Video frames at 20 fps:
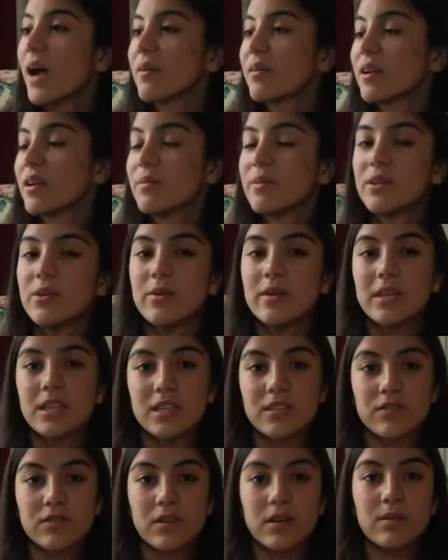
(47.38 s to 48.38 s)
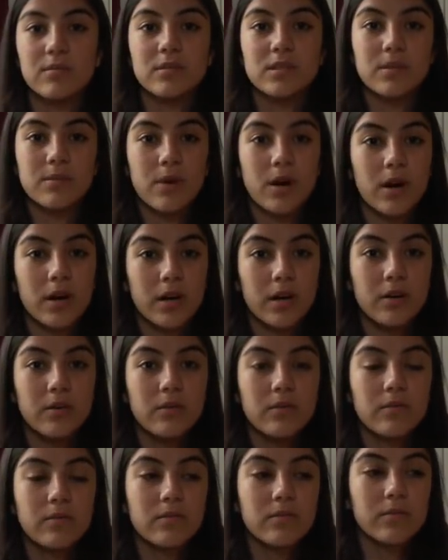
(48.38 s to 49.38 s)
I'm gonna be doing this from tomorrow,
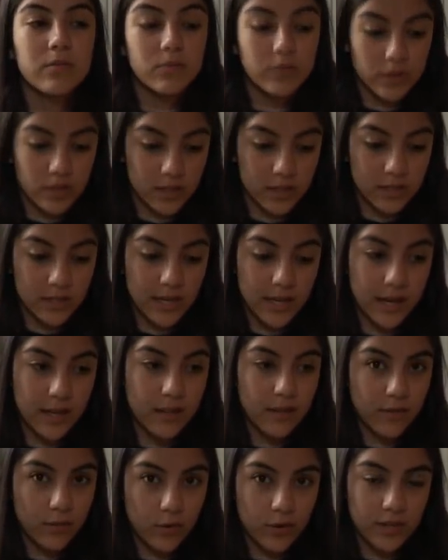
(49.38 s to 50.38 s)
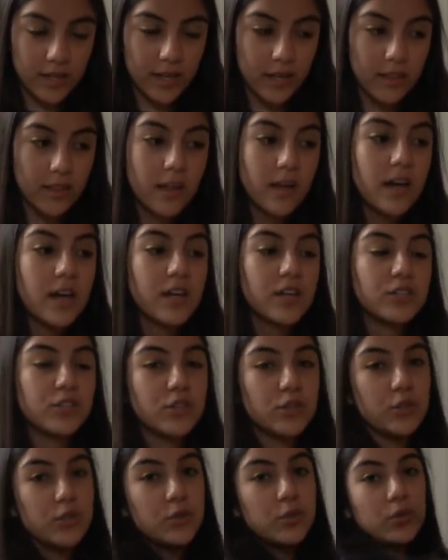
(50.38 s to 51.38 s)
Thursday the 14th,
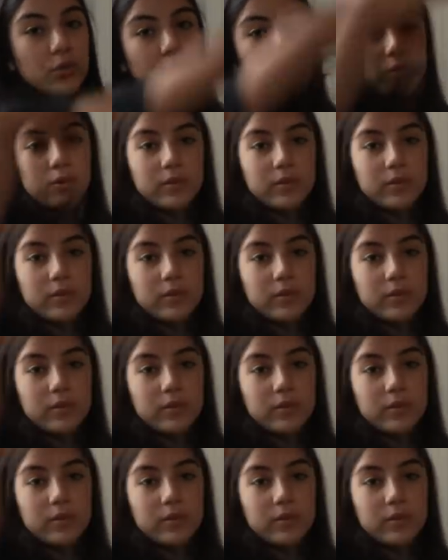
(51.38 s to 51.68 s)
to